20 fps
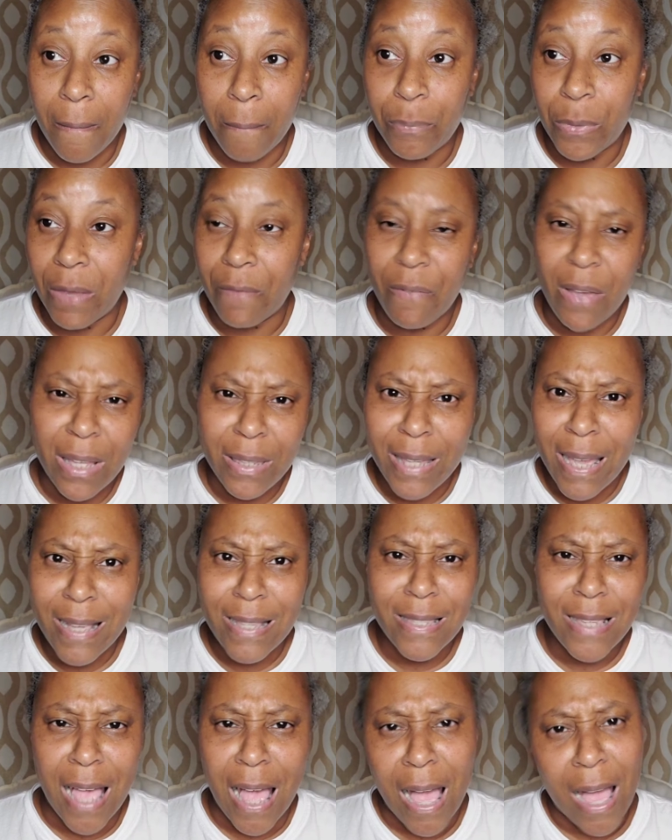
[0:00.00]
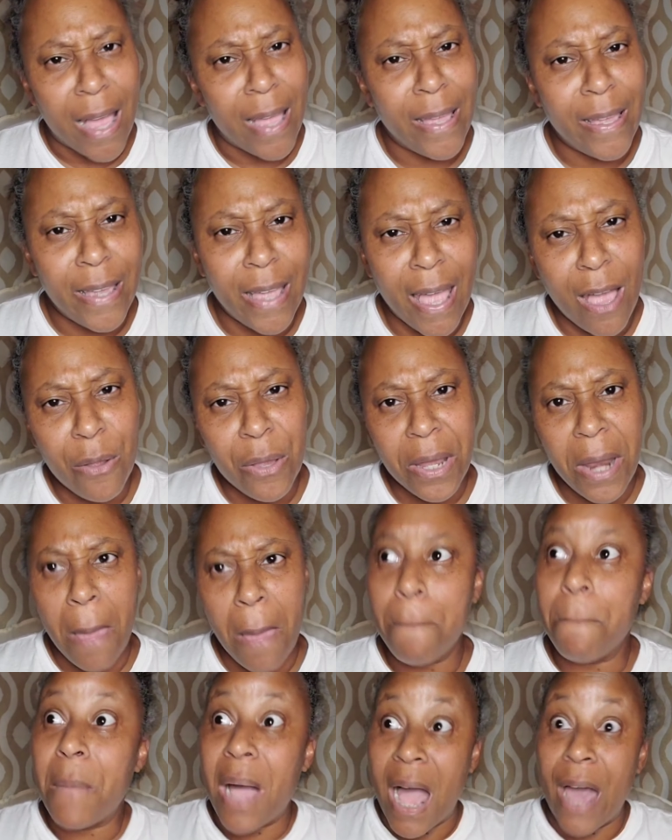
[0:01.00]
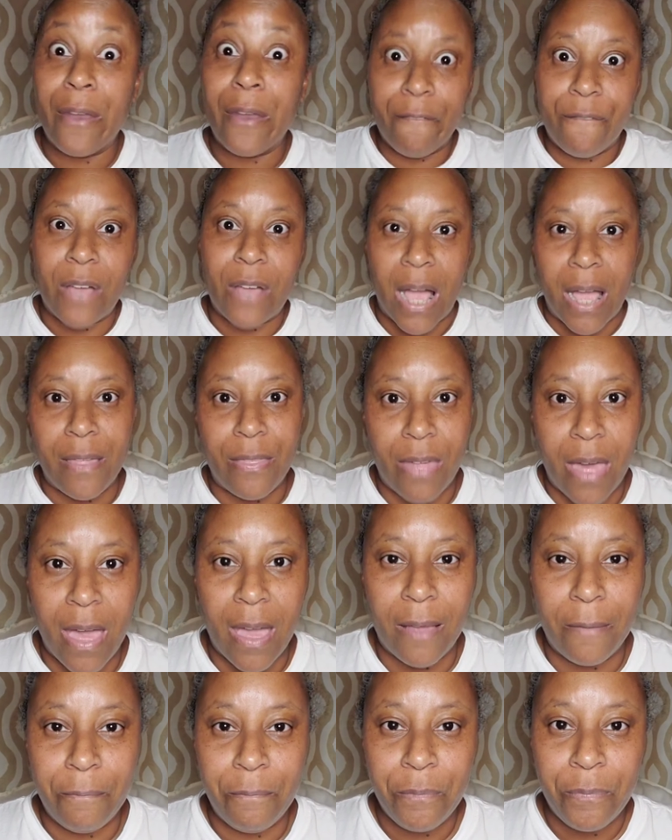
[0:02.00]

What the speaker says: If I like to hike, how can I modify that